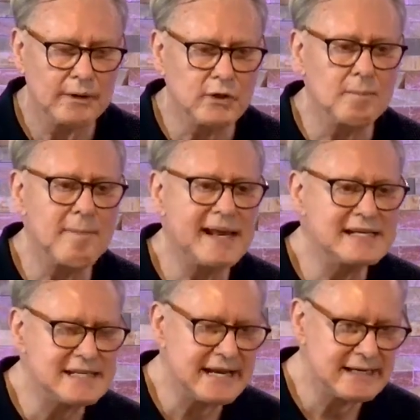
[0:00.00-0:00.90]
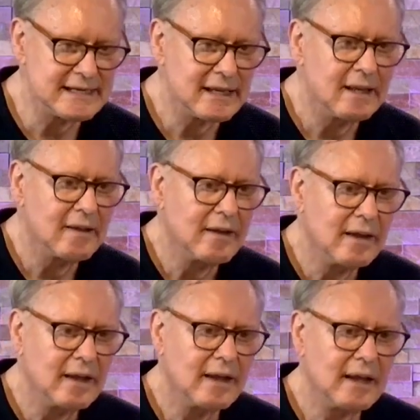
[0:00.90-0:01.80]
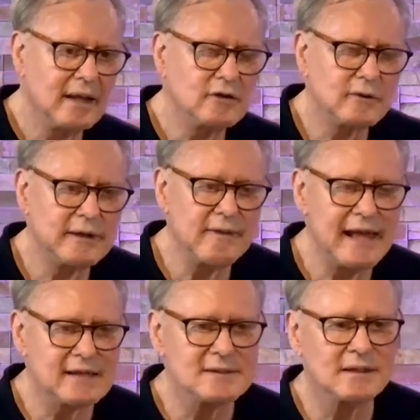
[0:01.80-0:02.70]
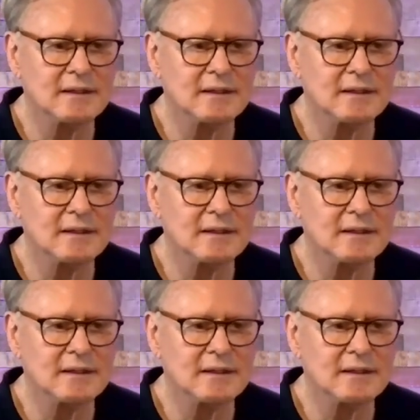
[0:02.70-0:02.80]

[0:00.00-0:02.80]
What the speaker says: you're meditating and you're in that